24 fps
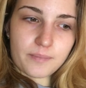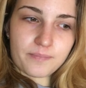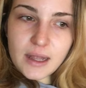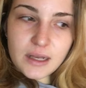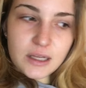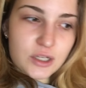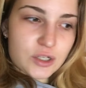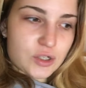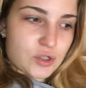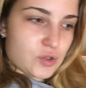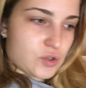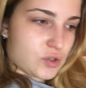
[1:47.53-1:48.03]
I
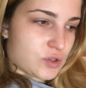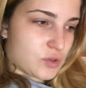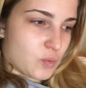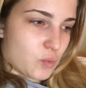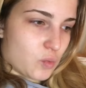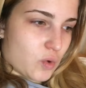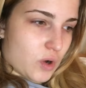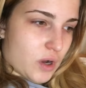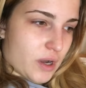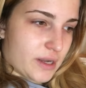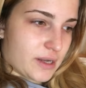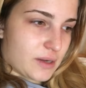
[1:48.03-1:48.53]
need to do
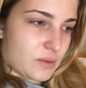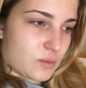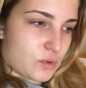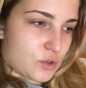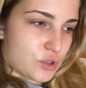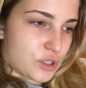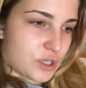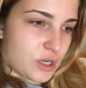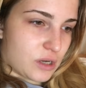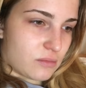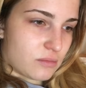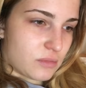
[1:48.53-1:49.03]
some white
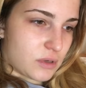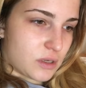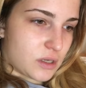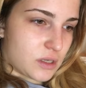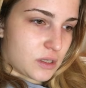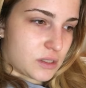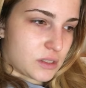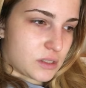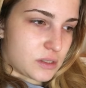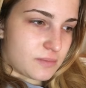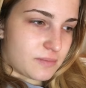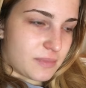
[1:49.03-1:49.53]
washing,
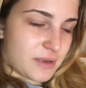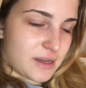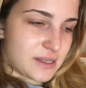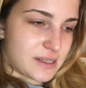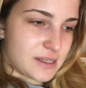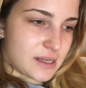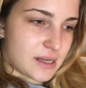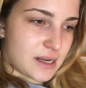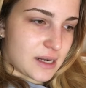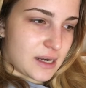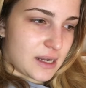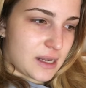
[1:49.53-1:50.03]
because
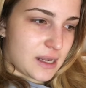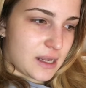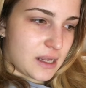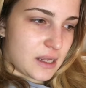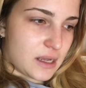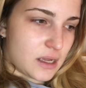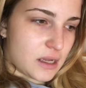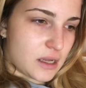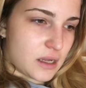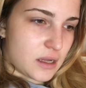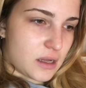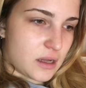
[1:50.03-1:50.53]
basically
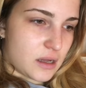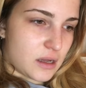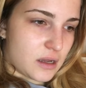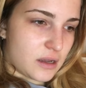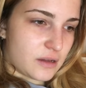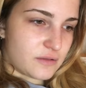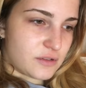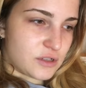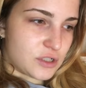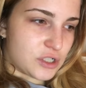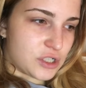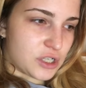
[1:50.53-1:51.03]

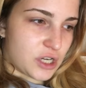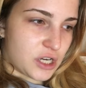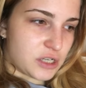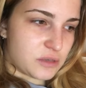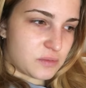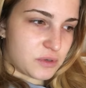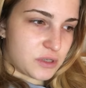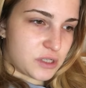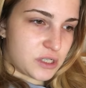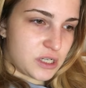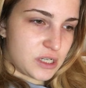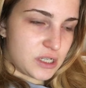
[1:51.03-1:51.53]
I just changed
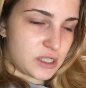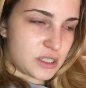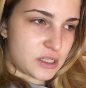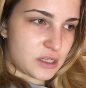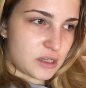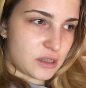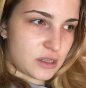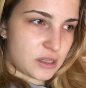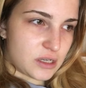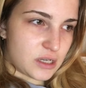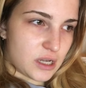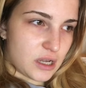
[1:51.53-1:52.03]
my sheets
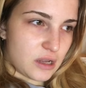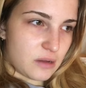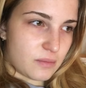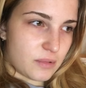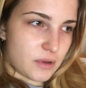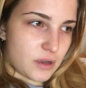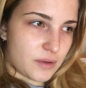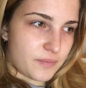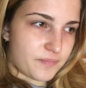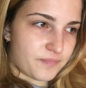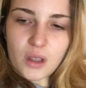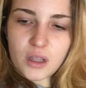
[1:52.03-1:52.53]
the other day,
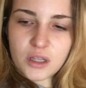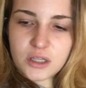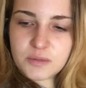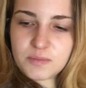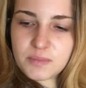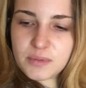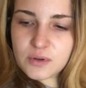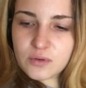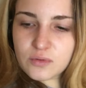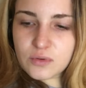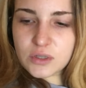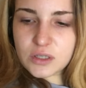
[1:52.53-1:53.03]
but I
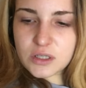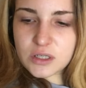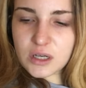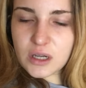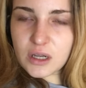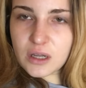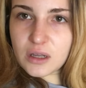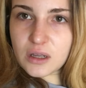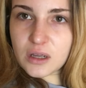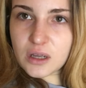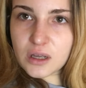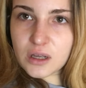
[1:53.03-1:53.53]
spilled this
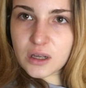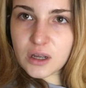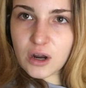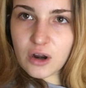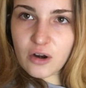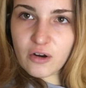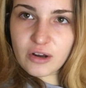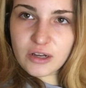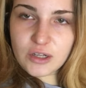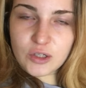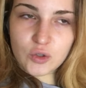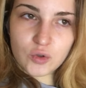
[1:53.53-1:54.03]
like
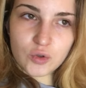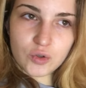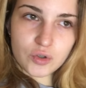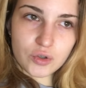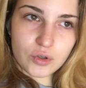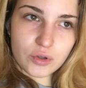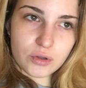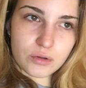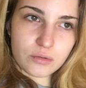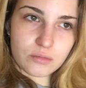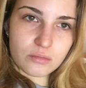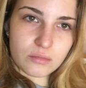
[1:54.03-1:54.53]
curry sauce
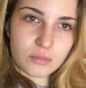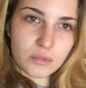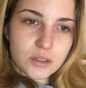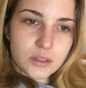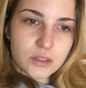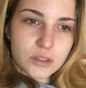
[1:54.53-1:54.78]
on them,